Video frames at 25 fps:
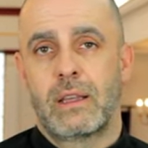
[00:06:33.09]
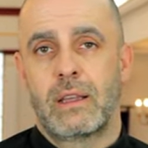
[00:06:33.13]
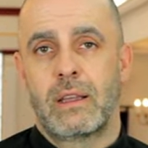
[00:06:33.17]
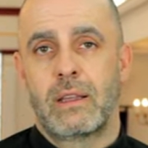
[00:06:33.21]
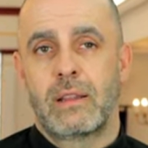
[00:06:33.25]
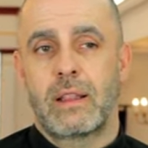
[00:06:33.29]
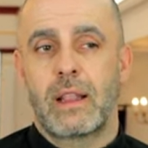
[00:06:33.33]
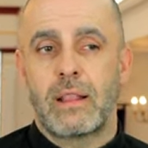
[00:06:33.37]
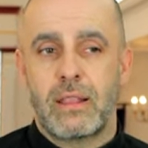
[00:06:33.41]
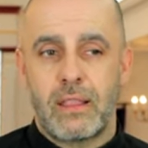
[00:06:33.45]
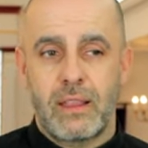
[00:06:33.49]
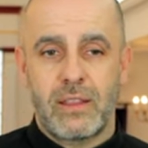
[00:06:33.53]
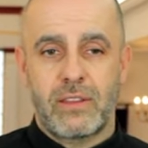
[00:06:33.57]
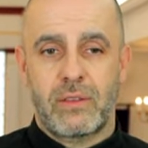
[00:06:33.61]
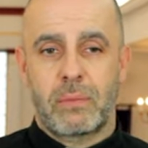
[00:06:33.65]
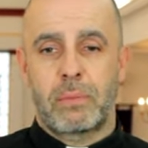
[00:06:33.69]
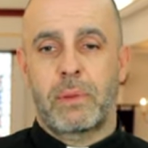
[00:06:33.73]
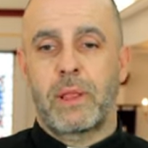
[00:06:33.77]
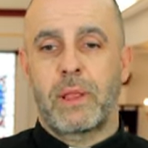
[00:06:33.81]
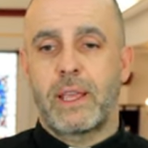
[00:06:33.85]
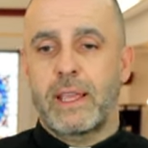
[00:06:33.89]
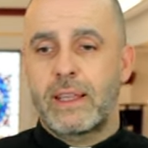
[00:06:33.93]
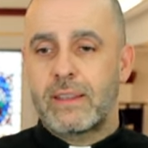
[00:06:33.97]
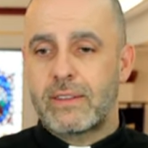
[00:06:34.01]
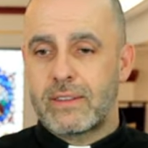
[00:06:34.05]
that this
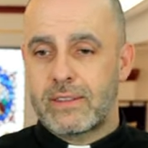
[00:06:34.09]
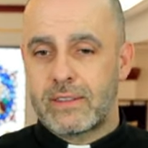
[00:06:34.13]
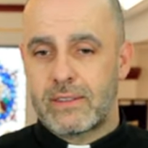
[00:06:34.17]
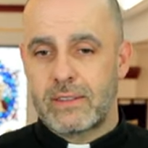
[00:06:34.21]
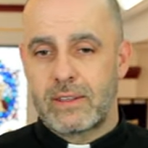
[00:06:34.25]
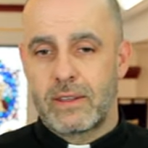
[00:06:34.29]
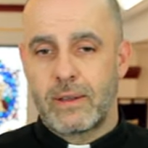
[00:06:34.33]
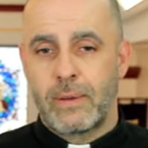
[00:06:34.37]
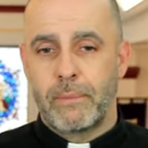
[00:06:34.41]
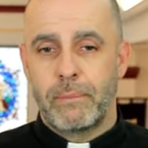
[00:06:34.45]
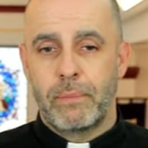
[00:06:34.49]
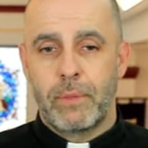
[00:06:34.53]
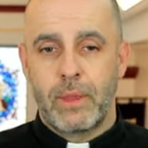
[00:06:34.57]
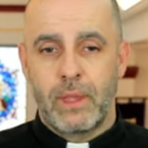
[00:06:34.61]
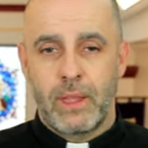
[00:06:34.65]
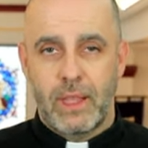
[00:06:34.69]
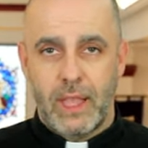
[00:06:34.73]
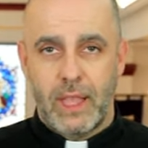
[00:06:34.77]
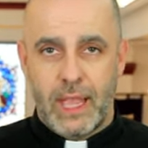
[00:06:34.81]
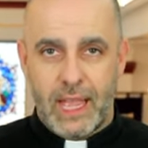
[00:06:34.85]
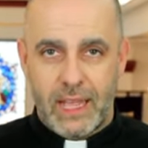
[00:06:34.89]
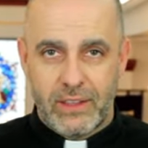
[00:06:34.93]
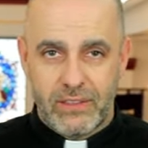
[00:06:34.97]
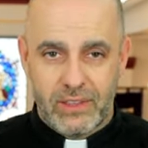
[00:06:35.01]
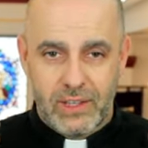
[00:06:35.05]
place,
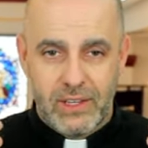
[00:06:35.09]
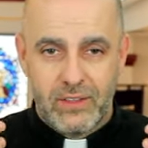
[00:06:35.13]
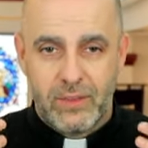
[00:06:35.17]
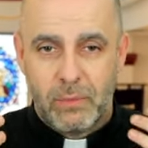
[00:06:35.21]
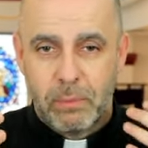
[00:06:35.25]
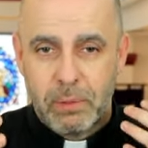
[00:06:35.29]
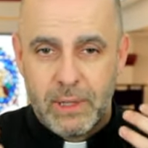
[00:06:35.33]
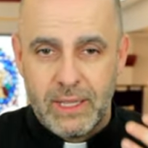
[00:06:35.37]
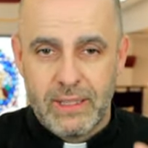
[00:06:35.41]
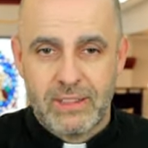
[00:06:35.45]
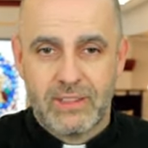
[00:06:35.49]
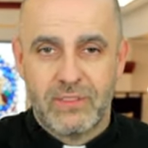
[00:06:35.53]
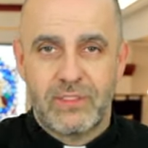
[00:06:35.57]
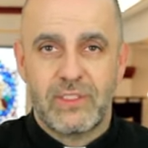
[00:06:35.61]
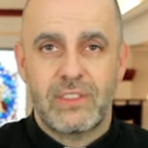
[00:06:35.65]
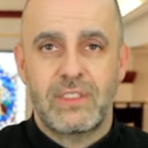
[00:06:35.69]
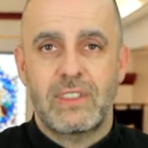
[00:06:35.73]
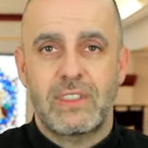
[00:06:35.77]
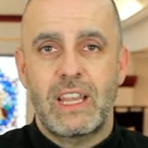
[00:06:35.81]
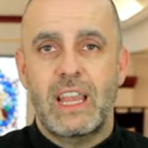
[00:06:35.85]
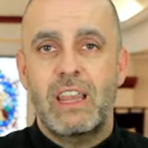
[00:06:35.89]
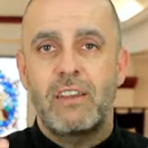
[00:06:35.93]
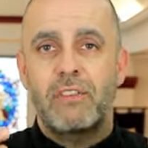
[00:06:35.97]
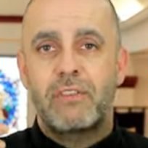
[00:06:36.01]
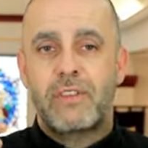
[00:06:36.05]
as it is a place of
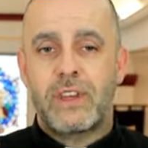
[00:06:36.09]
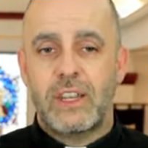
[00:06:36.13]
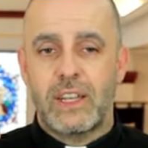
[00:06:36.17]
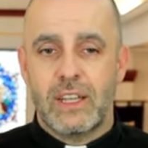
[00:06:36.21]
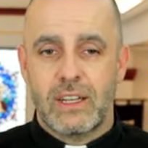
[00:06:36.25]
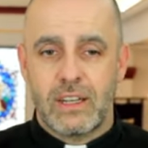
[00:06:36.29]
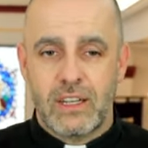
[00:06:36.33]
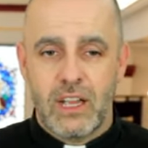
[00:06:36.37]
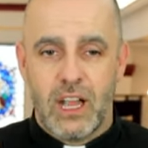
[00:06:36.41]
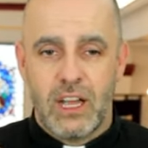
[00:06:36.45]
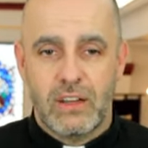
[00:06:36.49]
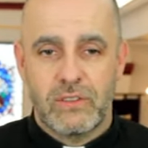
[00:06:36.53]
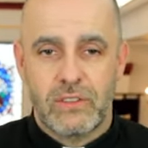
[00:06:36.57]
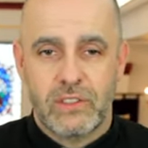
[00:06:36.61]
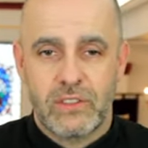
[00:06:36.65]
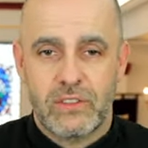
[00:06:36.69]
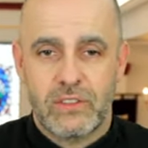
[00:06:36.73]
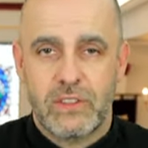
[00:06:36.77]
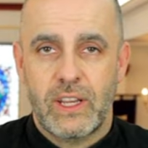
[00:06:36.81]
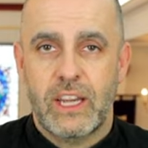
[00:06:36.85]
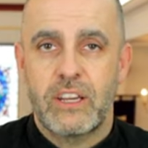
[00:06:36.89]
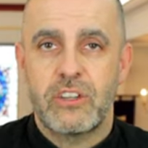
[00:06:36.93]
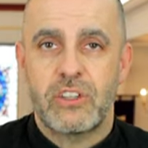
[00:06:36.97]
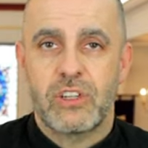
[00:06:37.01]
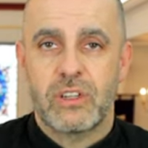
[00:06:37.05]
safety and
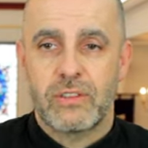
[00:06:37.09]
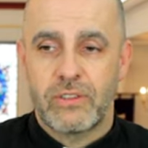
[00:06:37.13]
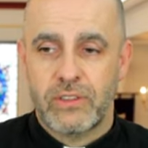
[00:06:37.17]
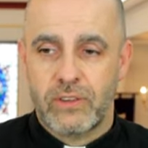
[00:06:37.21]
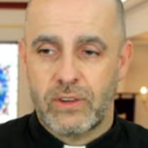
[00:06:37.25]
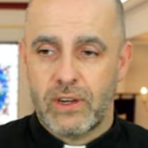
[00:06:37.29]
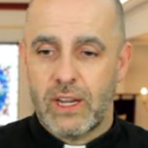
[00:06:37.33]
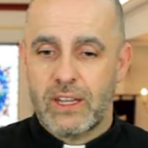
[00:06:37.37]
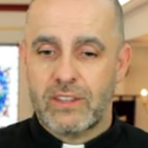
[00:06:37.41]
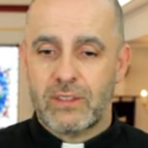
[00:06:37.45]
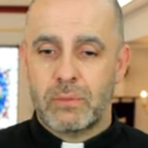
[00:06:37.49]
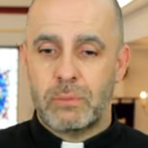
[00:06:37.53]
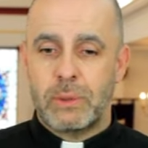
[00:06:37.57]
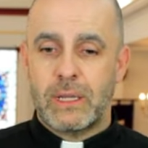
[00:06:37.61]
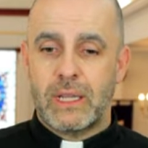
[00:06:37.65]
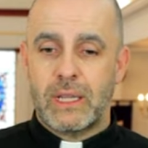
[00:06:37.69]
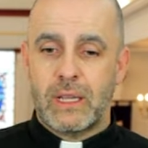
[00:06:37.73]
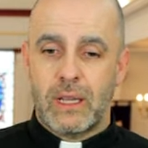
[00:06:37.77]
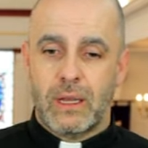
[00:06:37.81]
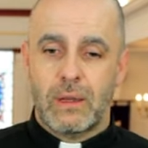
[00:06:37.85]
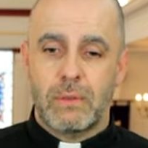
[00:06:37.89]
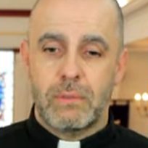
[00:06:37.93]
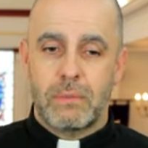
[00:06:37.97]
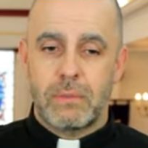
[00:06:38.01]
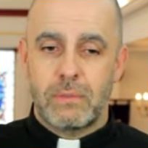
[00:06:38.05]
conversation for us,
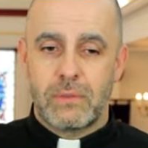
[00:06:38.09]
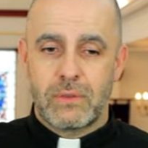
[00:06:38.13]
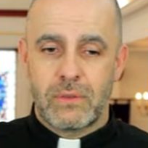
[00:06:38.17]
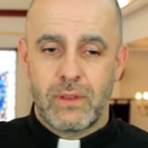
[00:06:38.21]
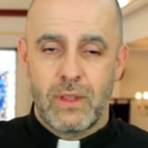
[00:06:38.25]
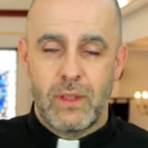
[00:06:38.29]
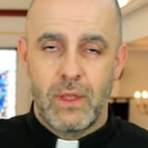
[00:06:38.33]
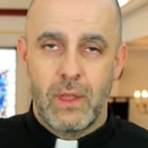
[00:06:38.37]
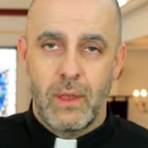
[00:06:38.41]
becomes